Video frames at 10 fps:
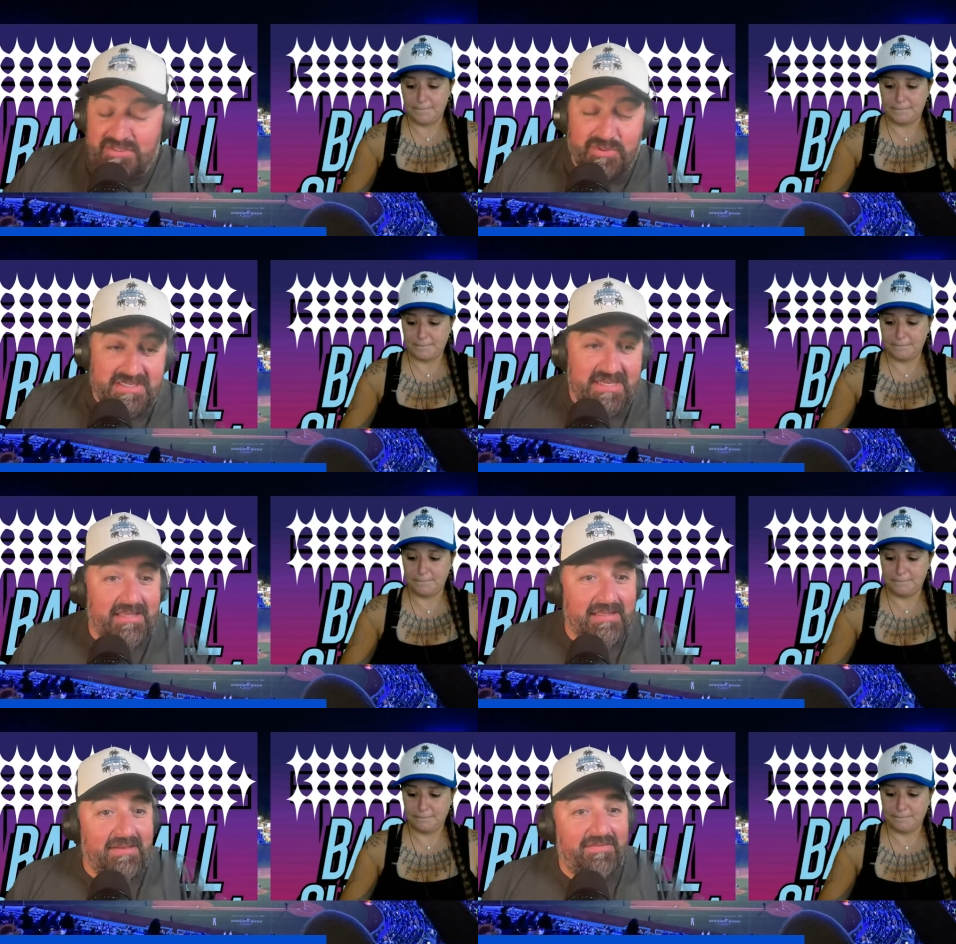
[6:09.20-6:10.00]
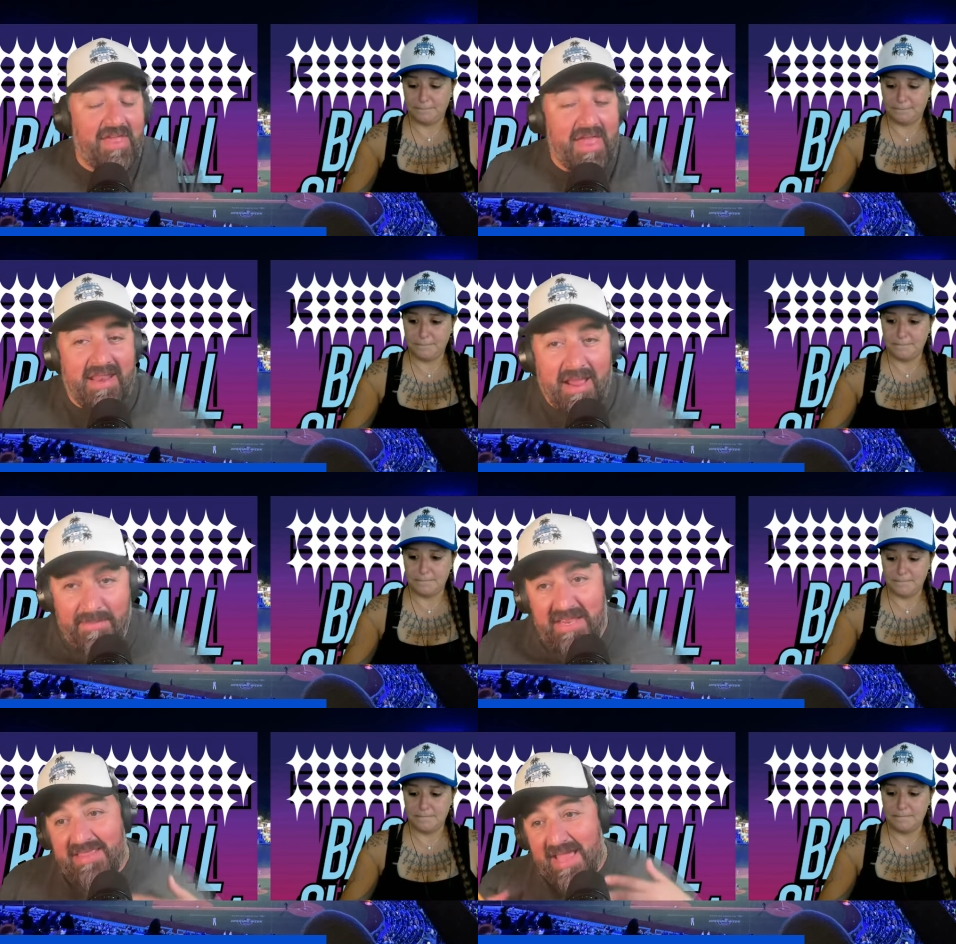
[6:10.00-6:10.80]
Speaker 1: ridiculous, and I
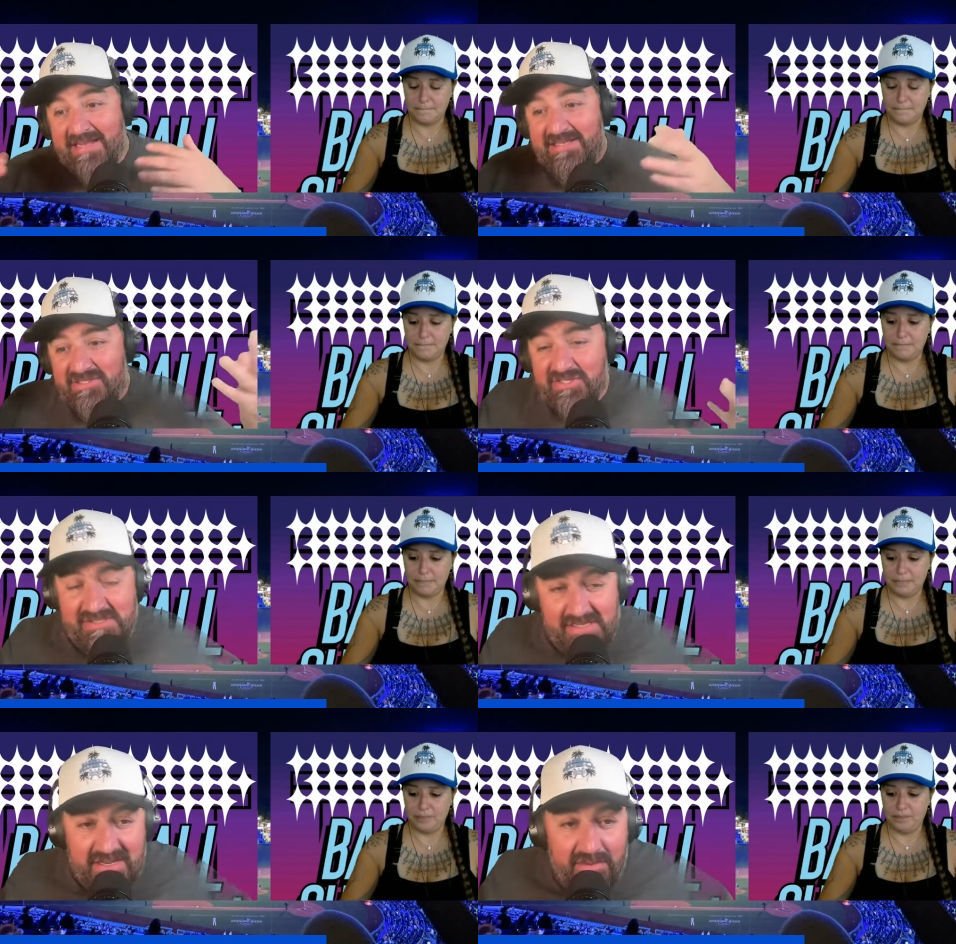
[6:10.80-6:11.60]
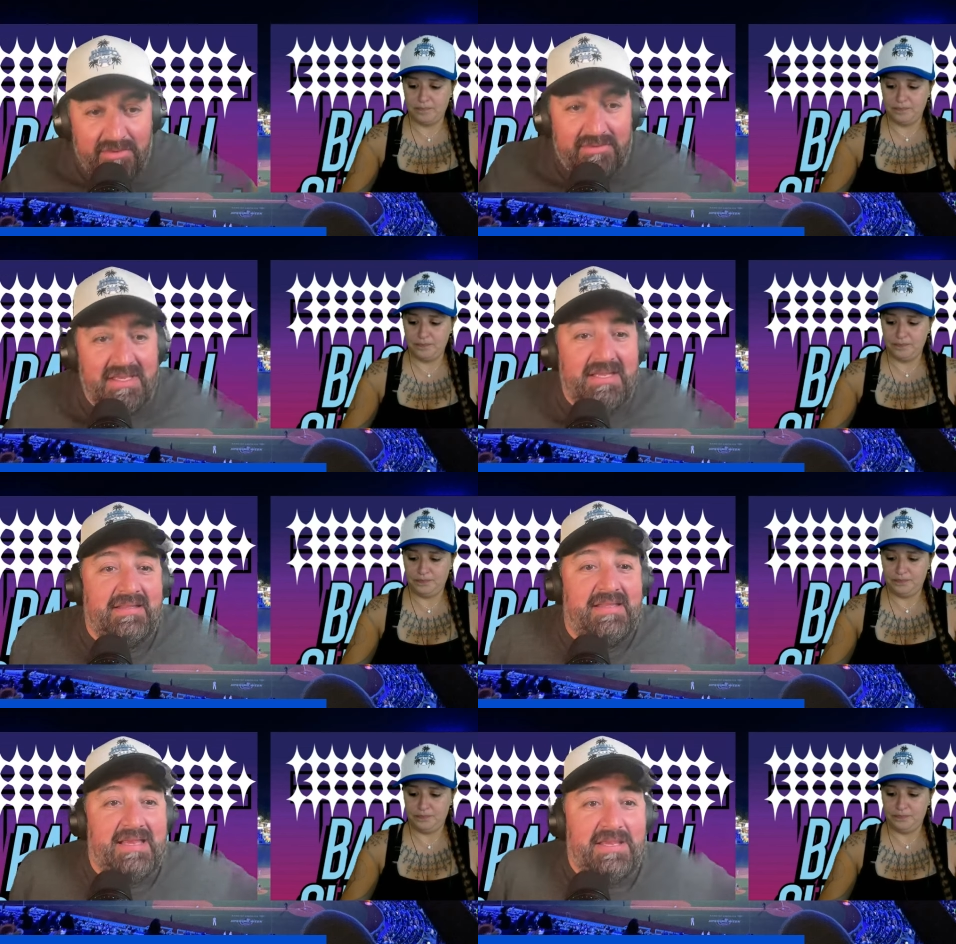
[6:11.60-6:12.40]
mean that is just another
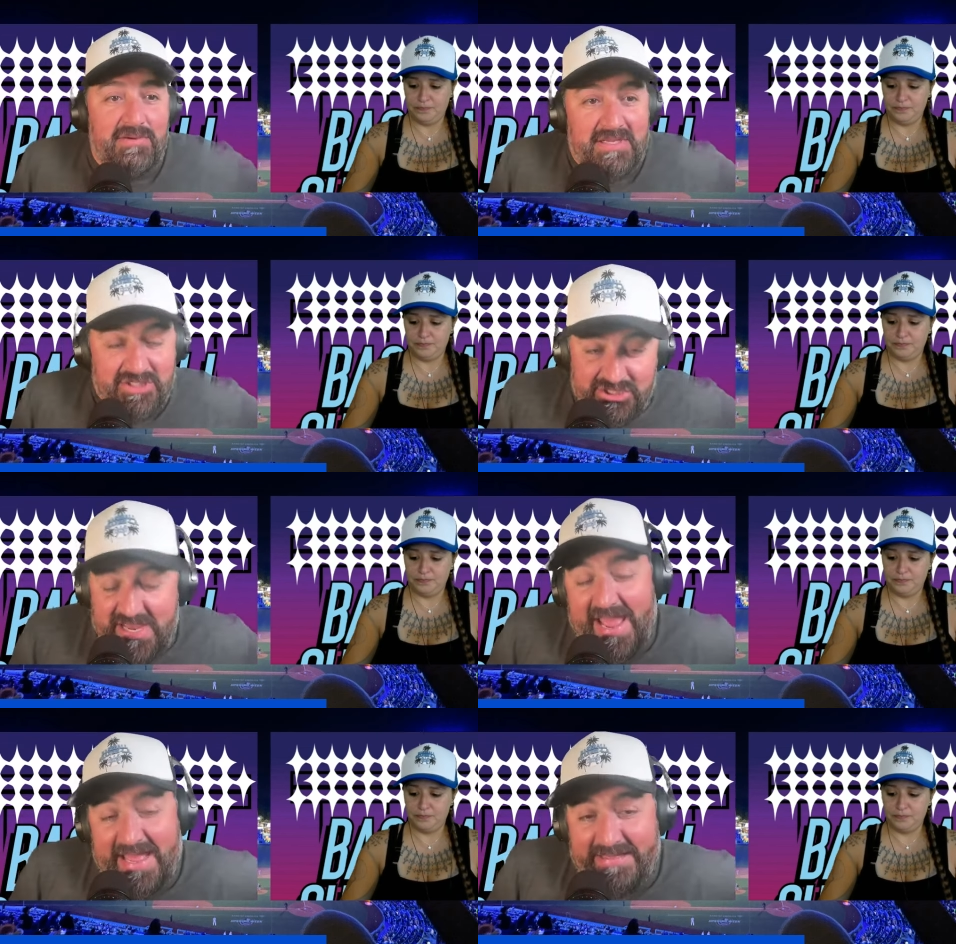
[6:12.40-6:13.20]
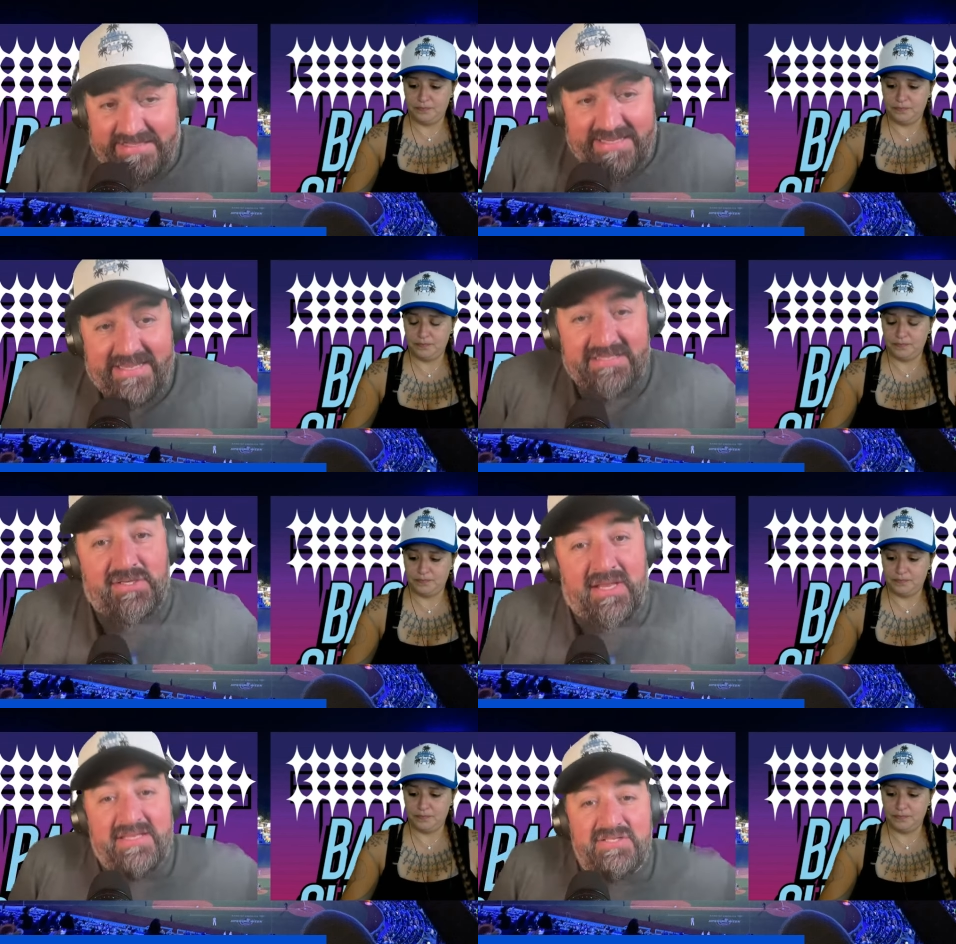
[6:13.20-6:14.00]
thing that you can just add to his
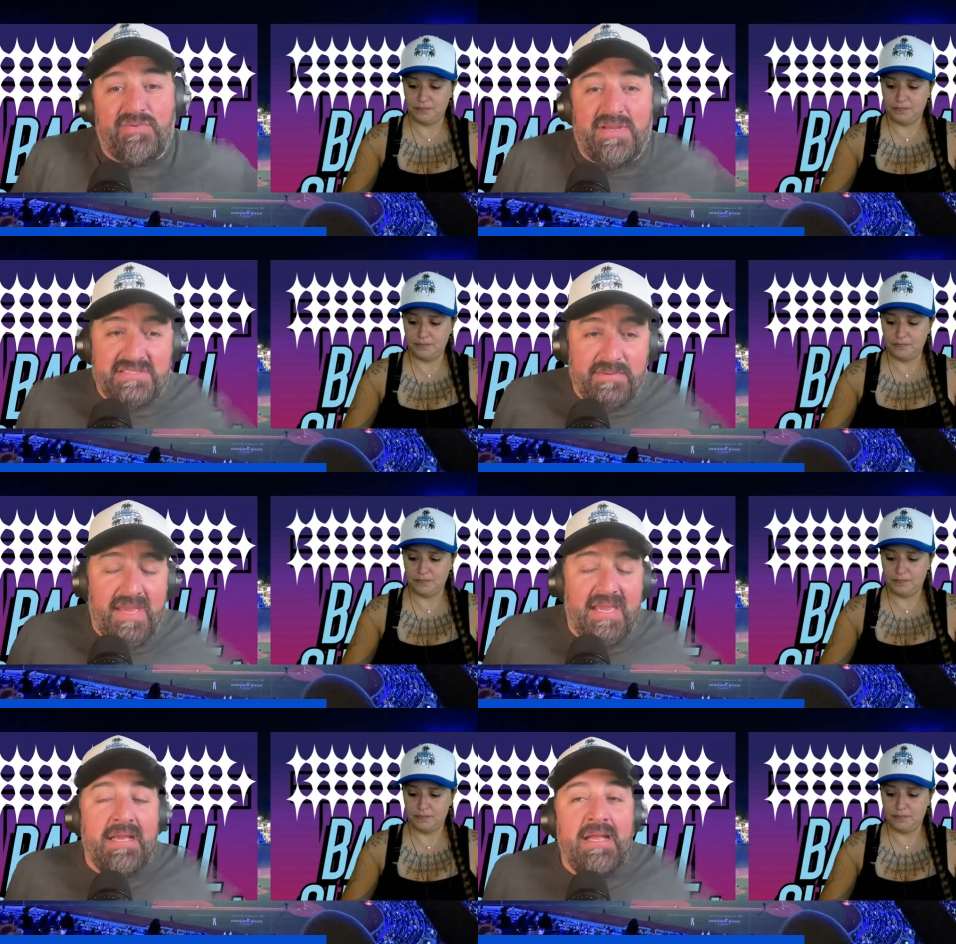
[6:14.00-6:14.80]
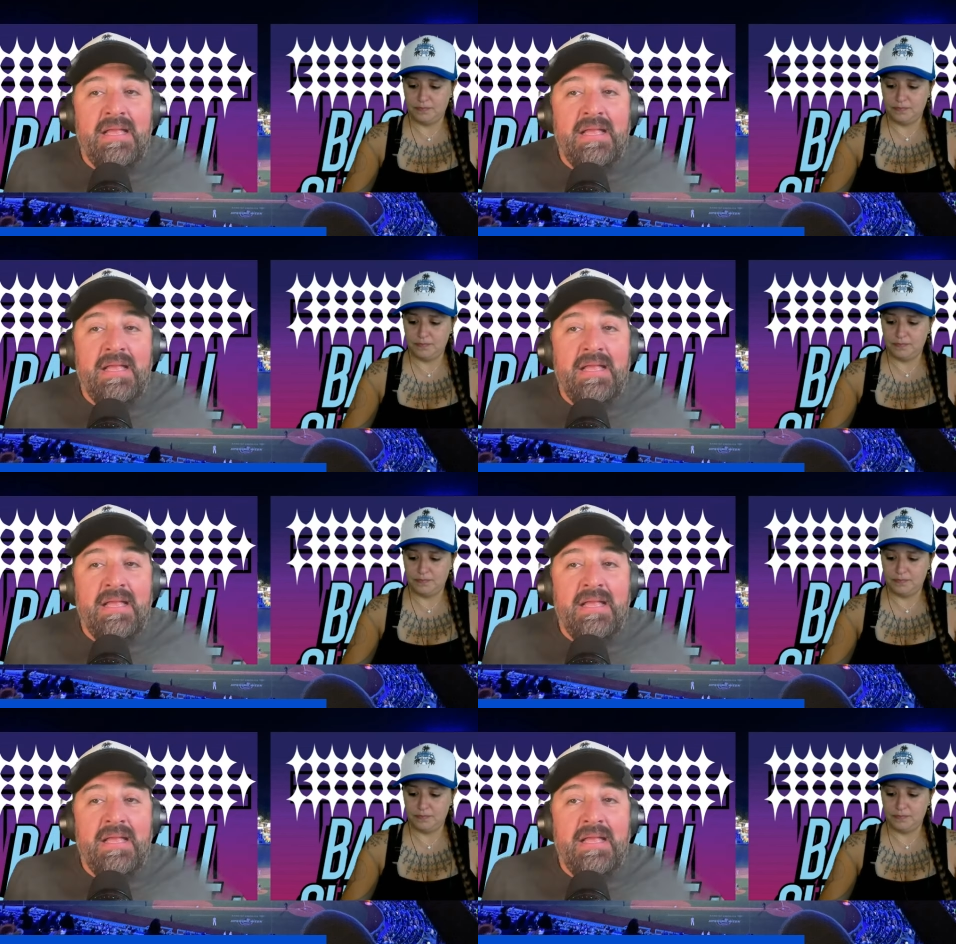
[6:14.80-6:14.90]
his resume.